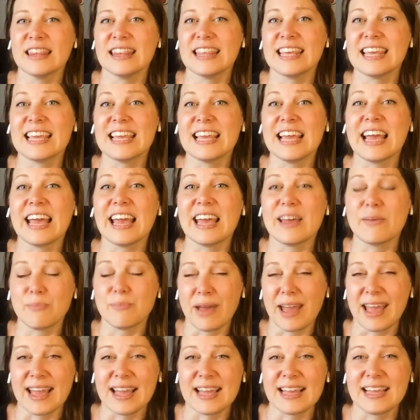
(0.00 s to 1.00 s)
the
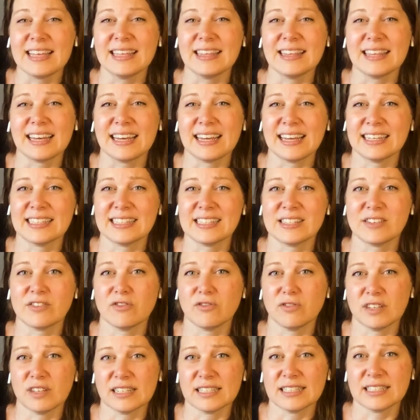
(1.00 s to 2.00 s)
pain that gets
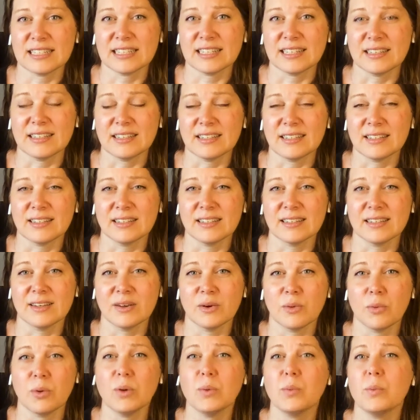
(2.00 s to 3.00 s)
inflicted
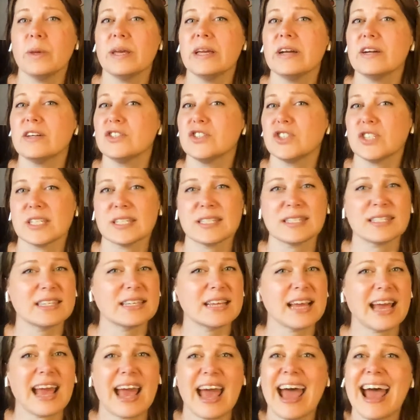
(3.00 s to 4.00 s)
when we are
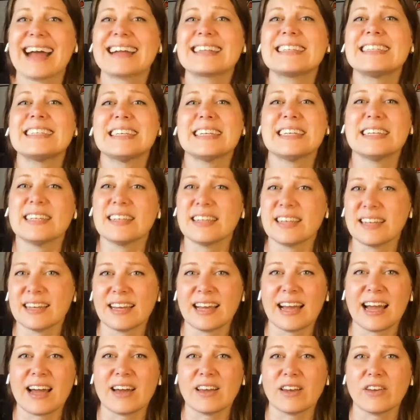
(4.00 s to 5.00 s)
just acting
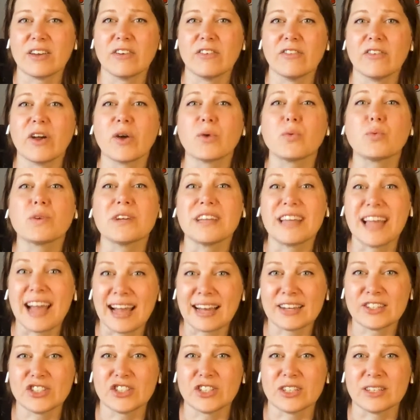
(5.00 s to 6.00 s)
out of a
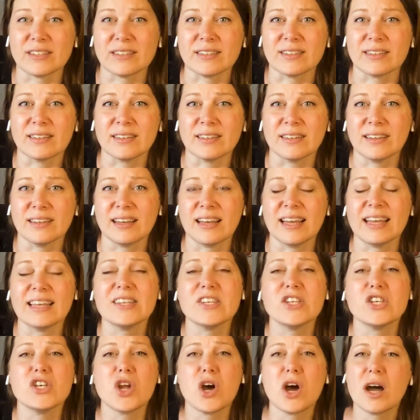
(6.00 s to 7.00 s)
reaction
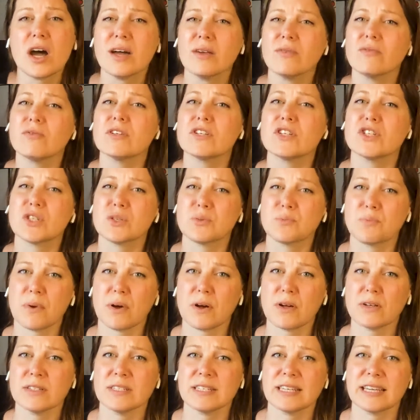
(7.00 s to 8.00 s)
and not
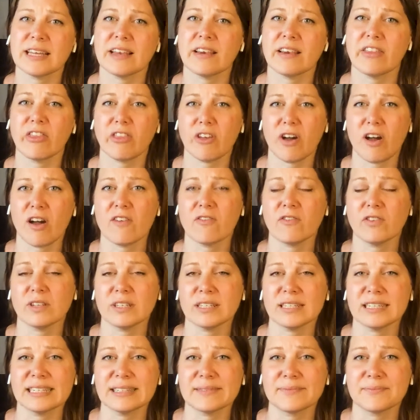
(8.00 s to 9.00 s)
responding
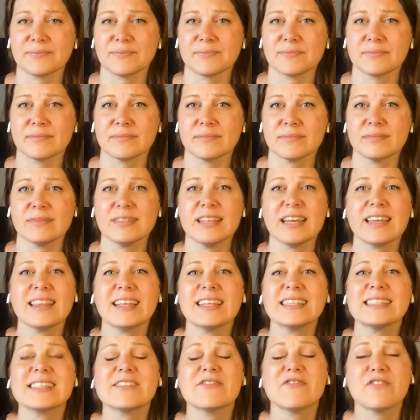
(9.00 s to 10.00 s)
thoughtfully. Now,
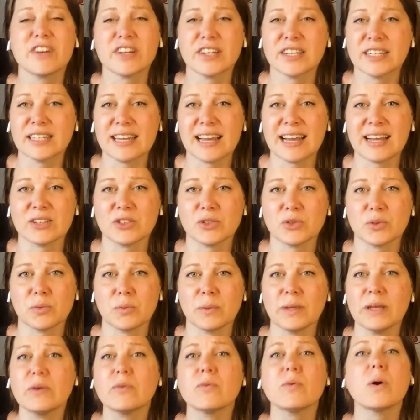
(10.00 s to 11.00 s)
that's very natural.
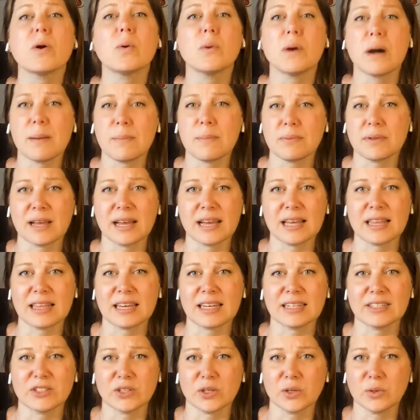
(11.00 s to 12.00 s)
We grow up like
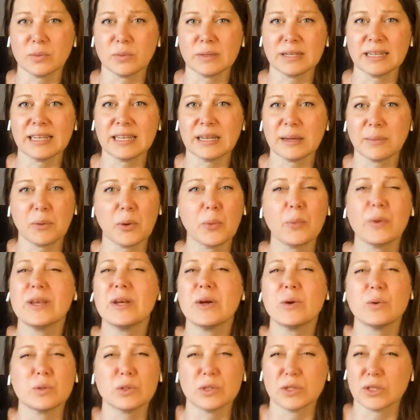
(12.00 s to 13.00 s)
that, don't we? I mean, we
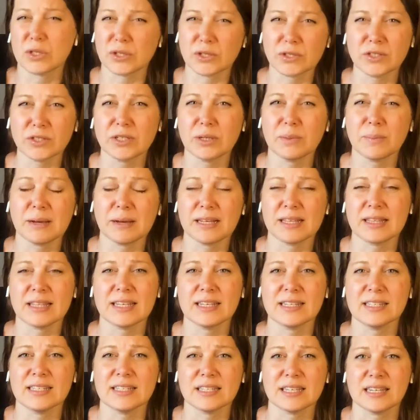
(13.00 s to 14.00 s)
don't learn about
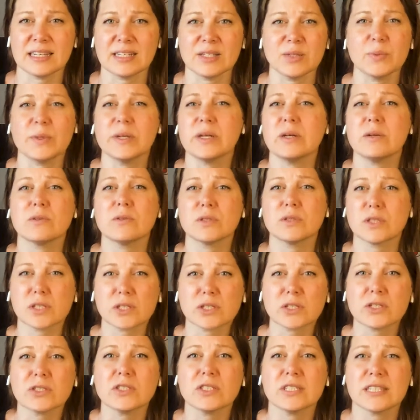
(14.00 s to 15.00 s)
these things. We don't
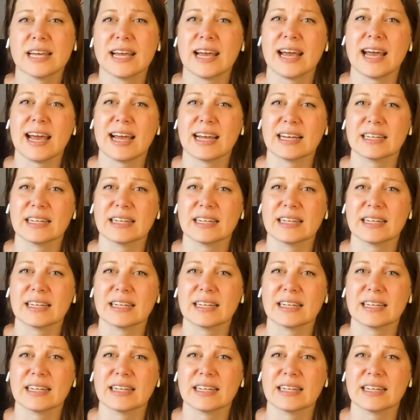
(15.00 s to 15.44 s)
learn to